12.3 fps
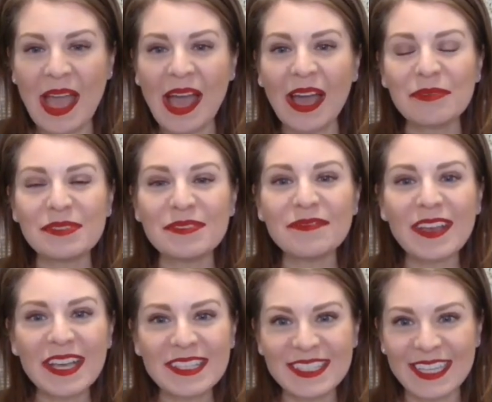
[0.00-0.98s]
I was
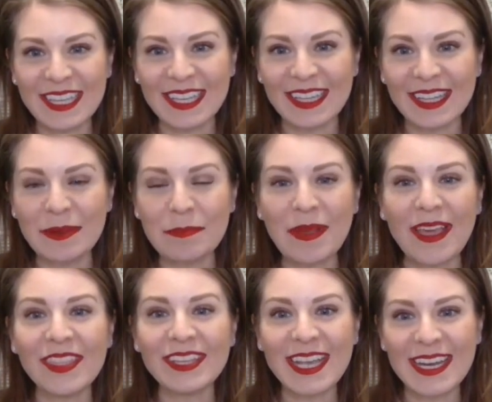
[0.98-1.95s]
fascinated by
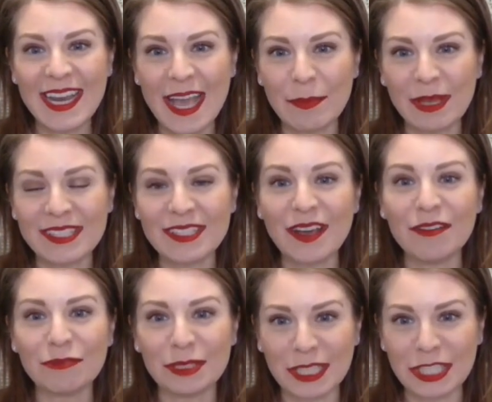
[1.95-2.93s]
the dynamics
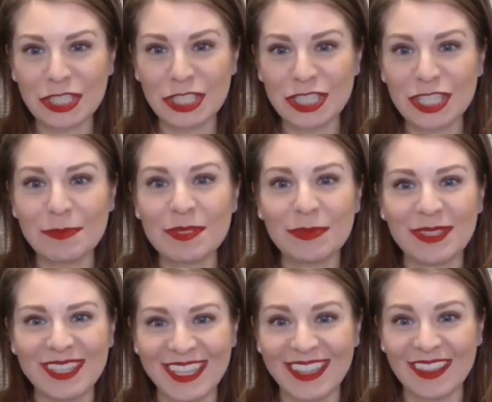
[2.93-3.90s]
of relationships
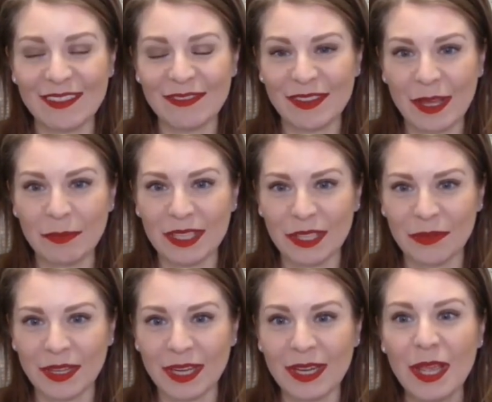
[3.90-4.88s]
within the family
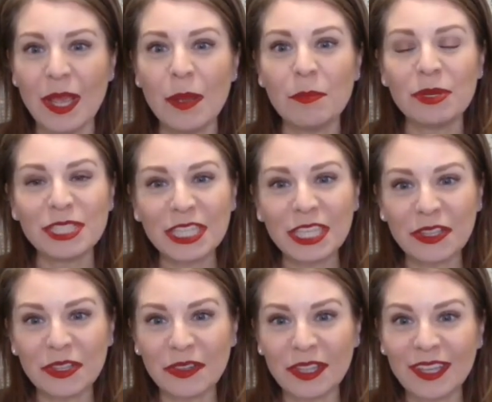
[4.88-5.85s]
unit,
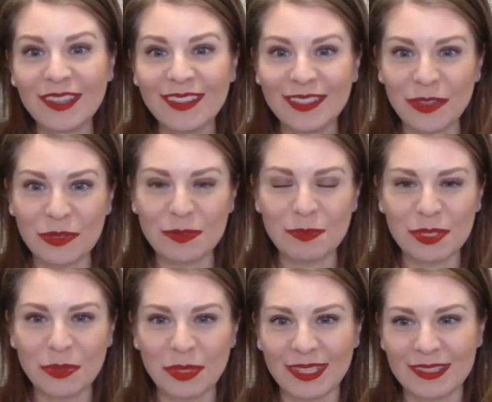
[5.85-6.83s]
particularly those
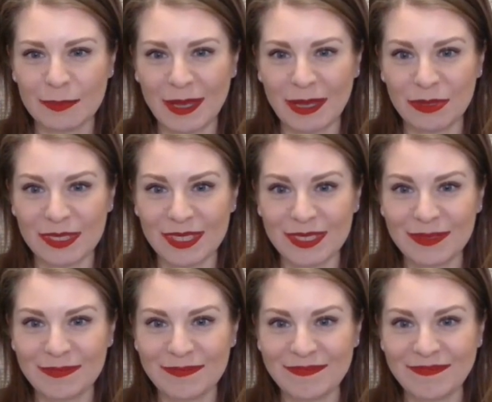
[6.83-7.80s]
between spouses.
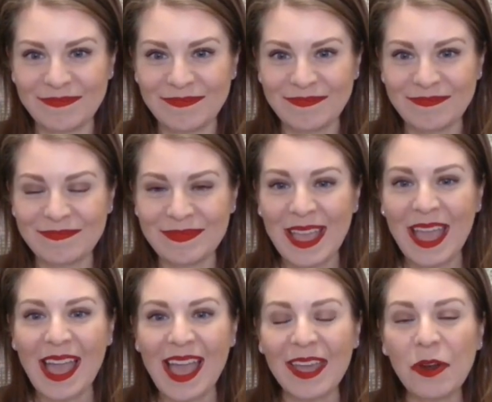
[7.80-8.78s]

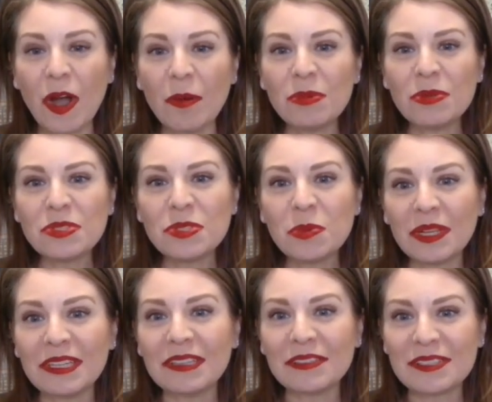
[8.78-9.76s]
And almost
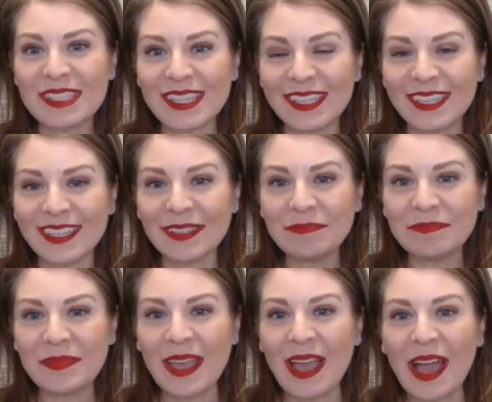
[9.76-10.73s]
20 years later,
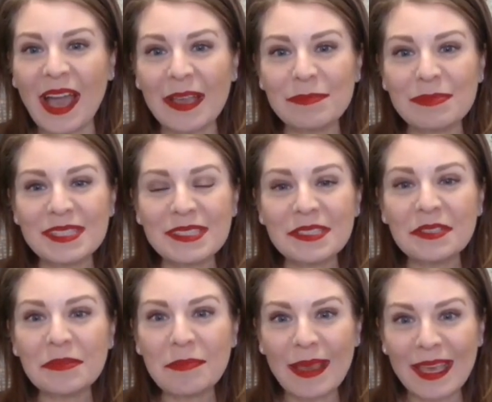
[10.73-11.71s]
I'm still
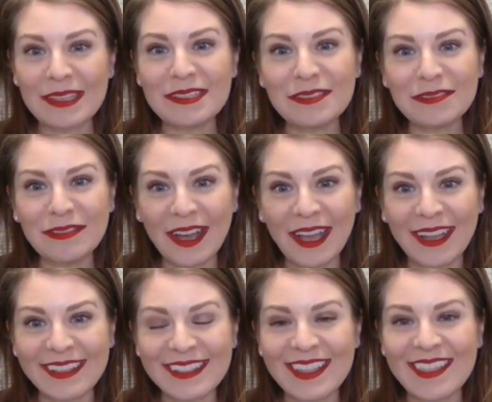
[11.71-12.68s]
amazed to
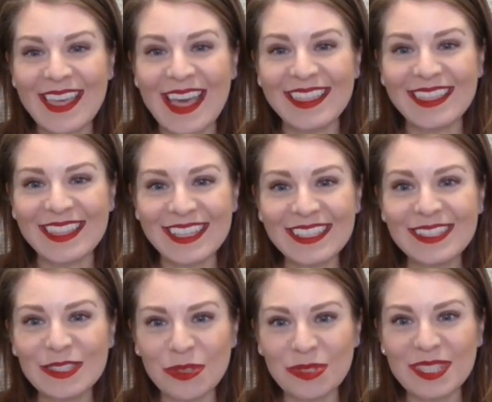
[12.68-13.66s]
find that
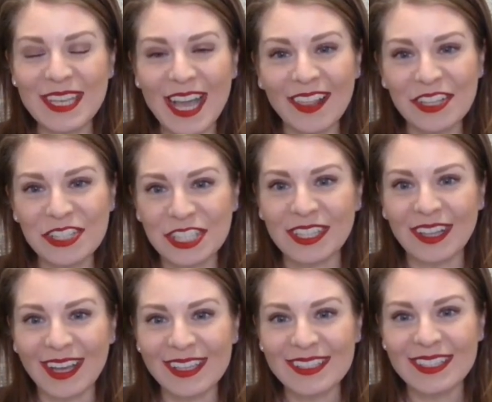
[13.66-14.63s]
this sociology
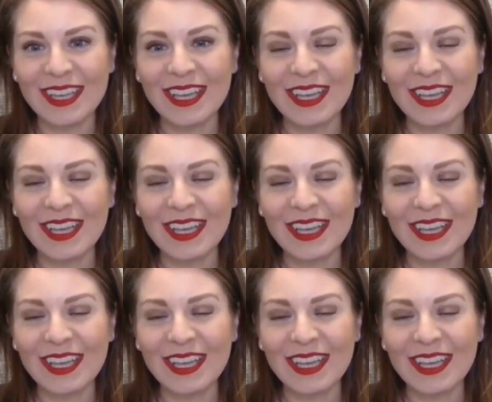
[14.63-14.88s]
class